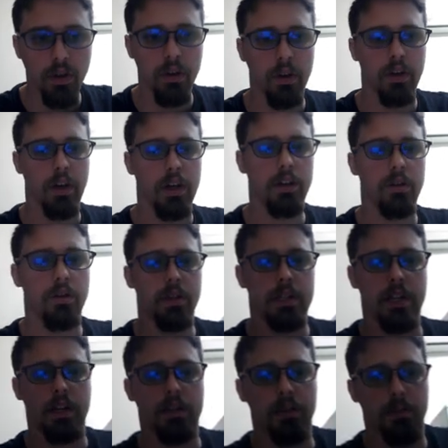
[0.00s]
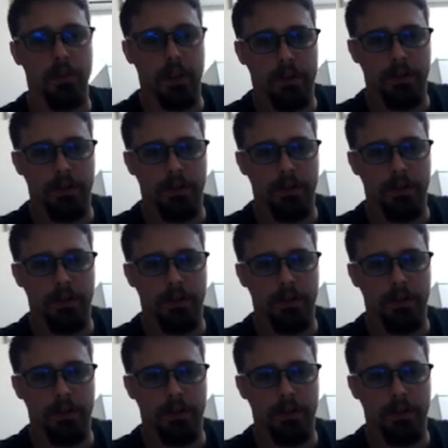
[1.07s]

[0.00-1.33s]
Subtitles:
I don't know exactly, but